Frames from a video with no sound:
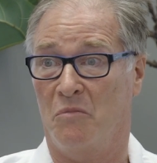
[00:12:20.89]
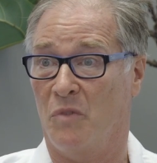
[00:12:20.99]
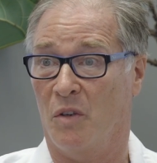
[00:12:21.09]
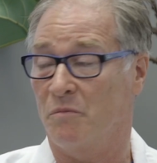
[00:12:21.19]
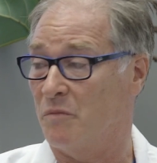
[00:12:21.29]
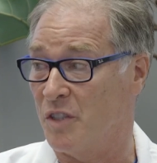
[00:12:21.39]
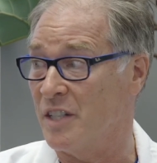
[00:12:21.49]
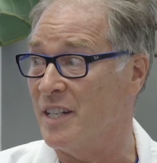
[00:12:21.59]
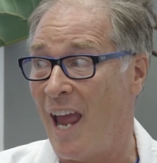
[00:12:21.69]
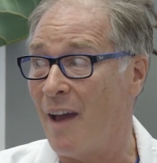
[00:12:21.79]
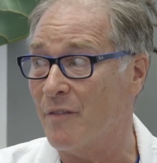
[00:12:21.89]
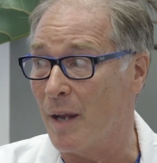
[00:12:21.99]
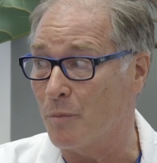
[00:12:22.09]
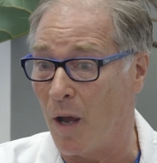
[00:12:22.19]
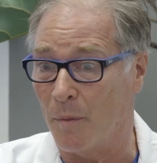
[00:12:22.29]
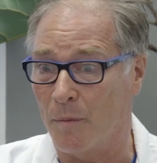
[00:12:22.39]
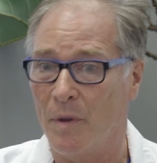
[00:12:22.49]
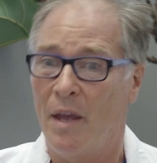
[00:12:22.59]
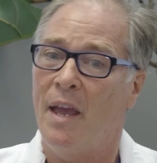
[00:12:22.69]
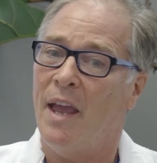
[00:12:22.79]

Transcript: you know didn't have that problem,